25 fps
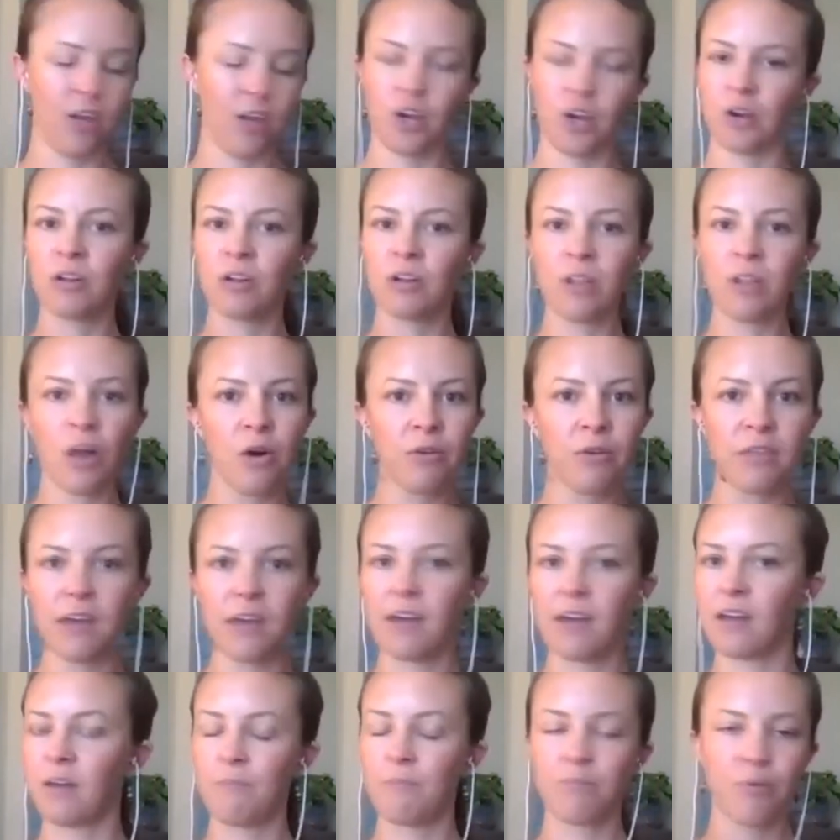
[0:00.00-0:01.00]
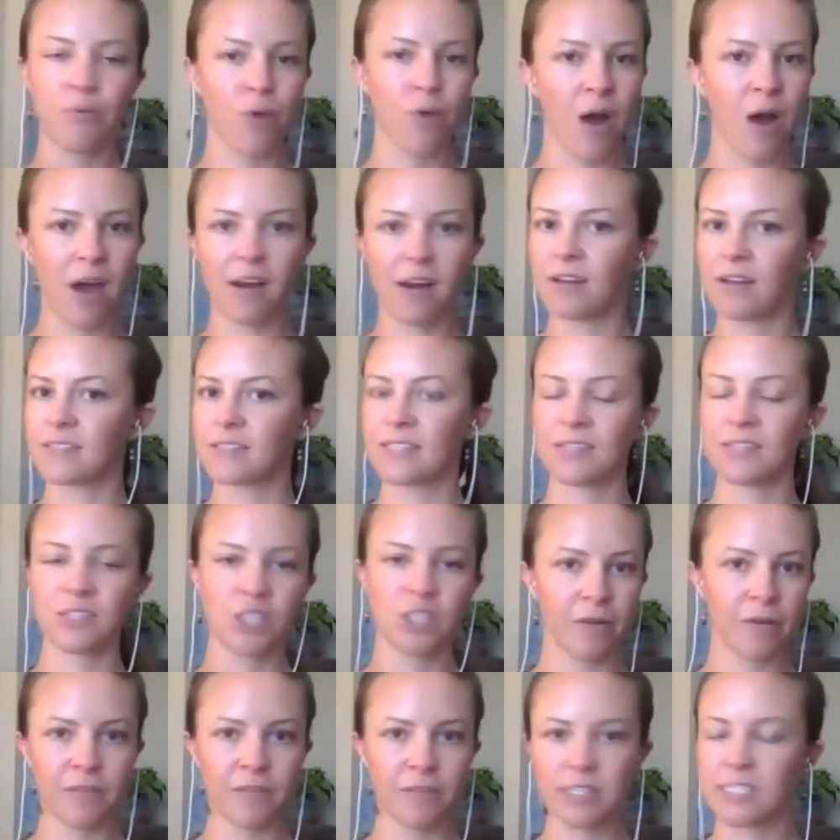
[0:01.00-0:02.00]
your clothing products
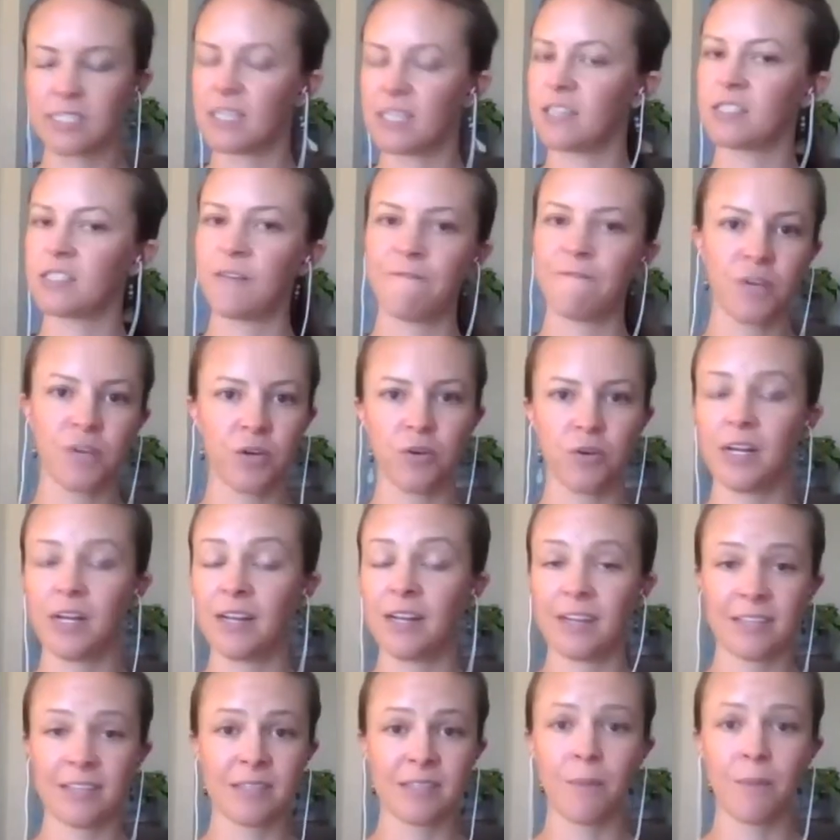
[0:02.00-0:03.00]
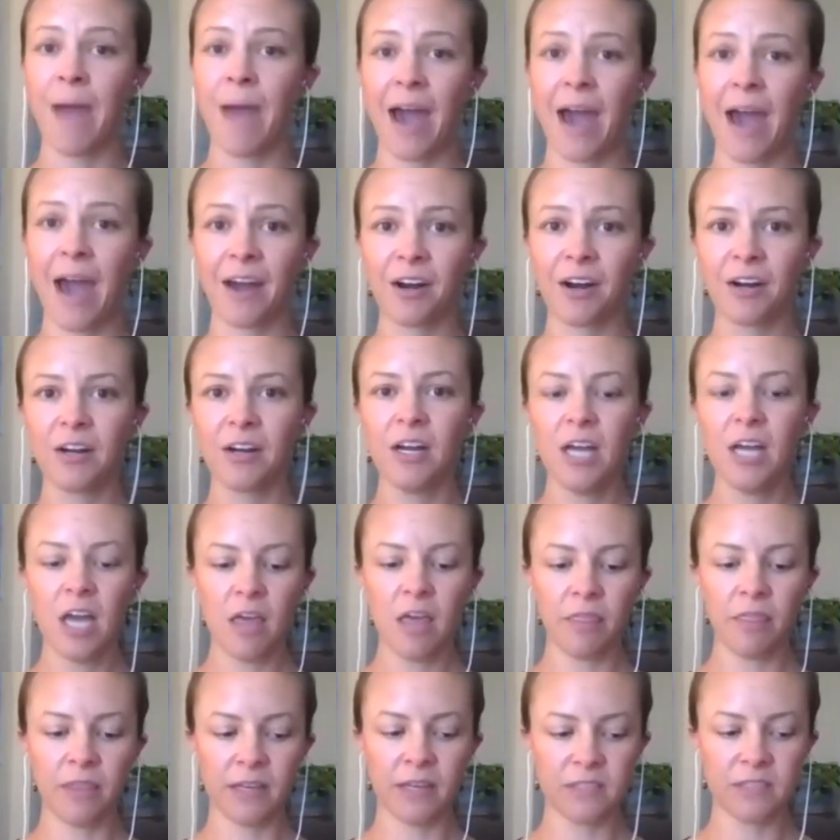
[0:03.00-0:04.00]
services food it doesn't matter
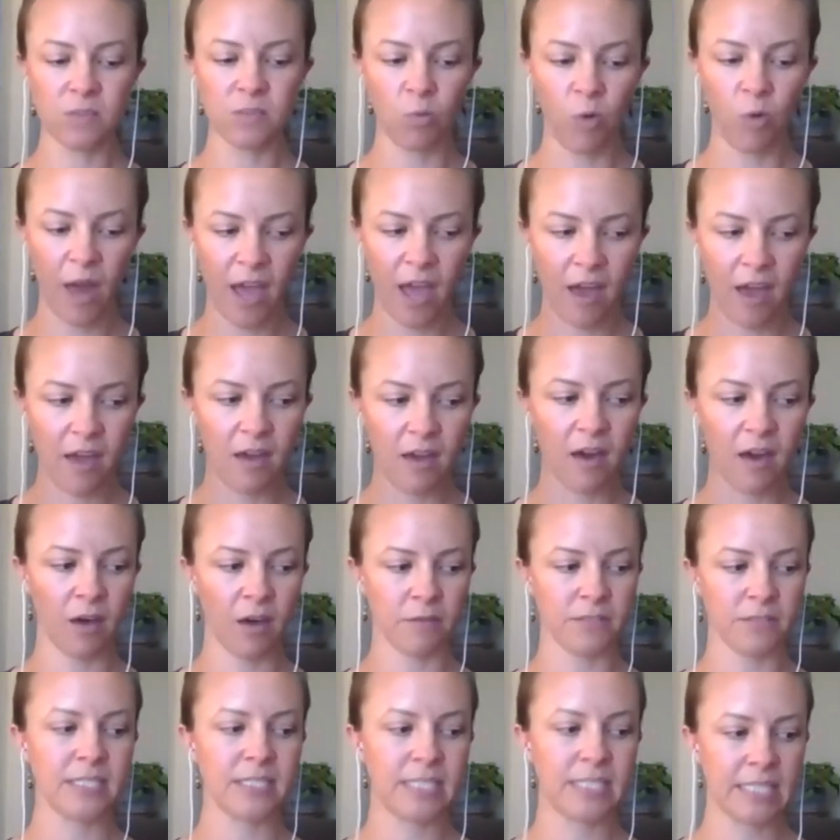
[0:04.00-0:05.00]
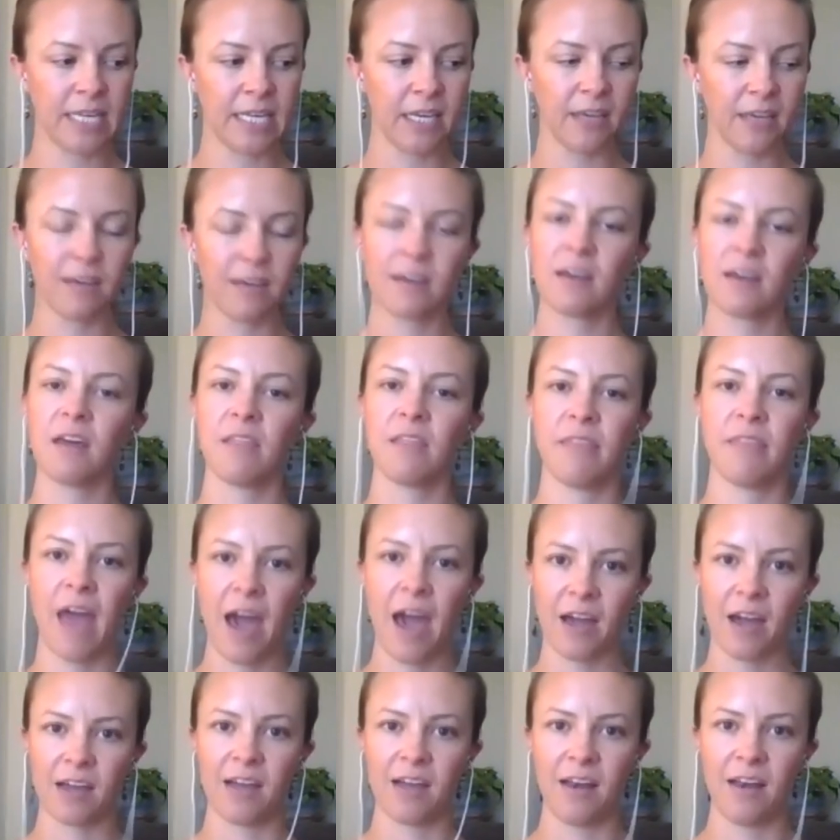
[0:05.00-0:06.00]
this way of seeing
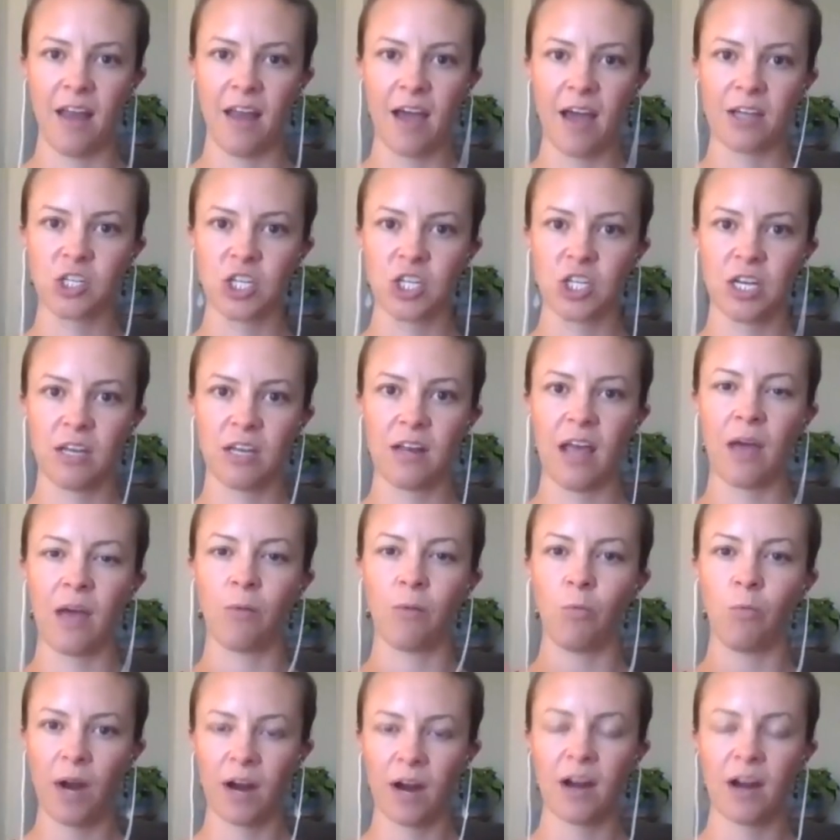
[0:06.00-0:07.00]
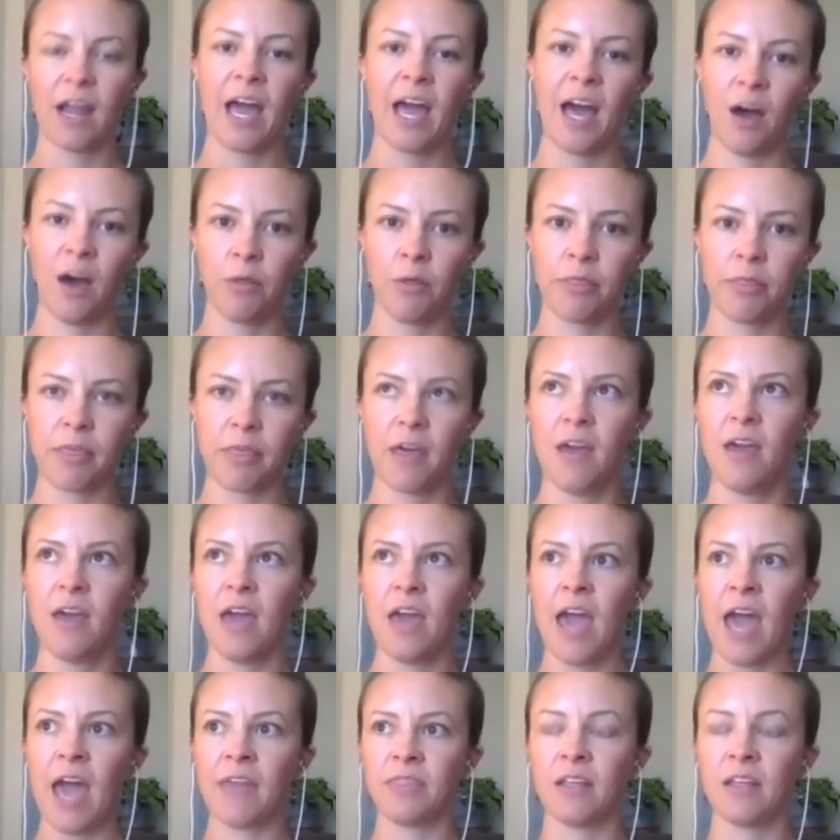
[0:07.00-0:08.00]
that connection and where health
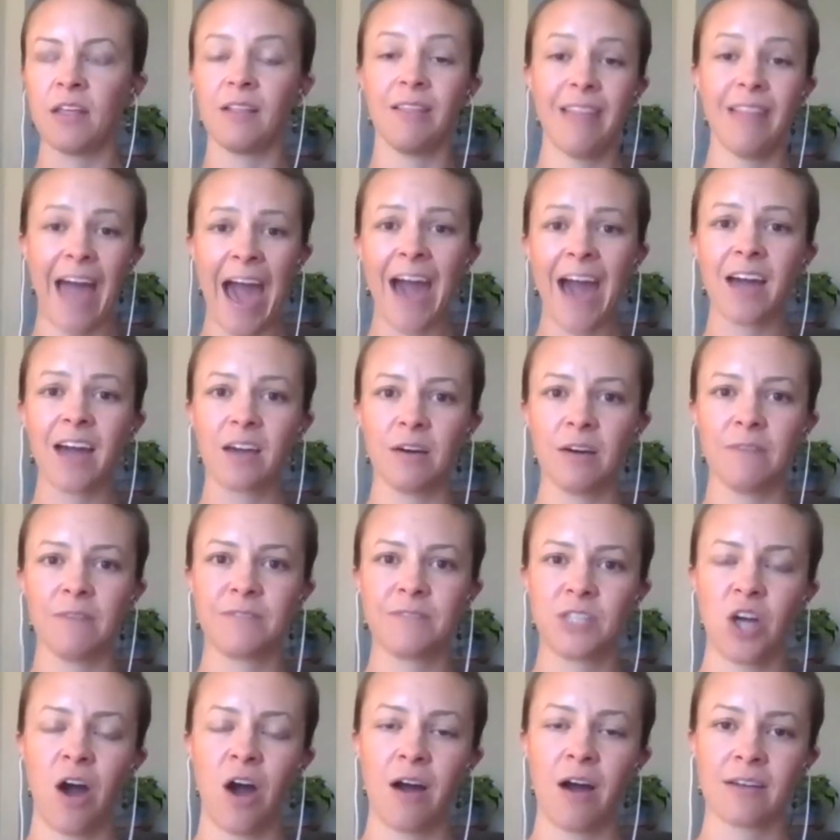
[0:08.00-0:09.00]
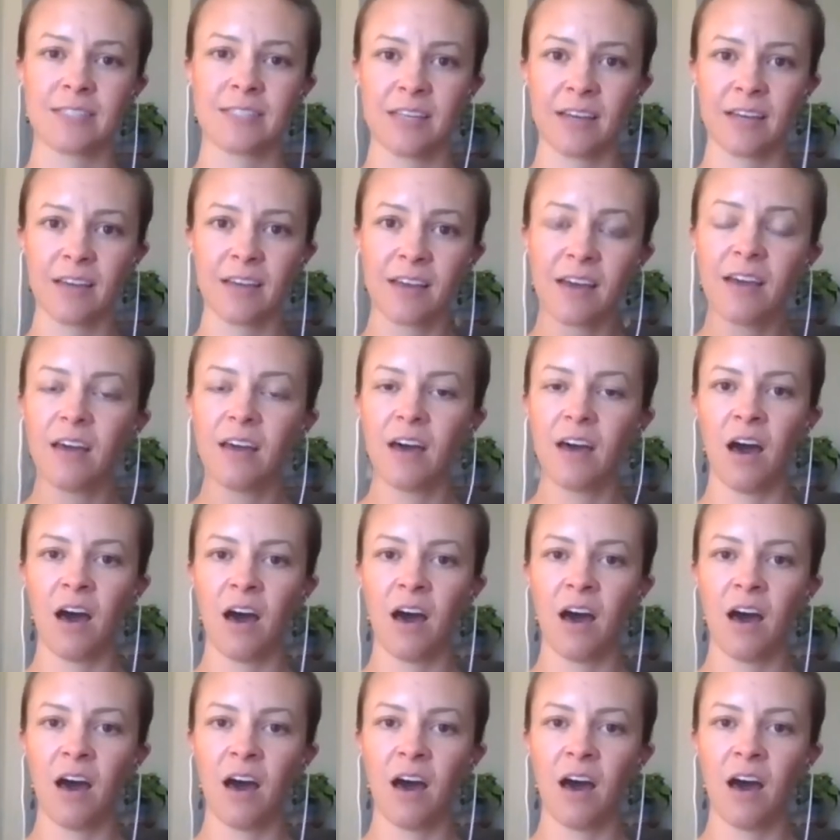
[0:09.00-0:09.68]
and the lack of toxic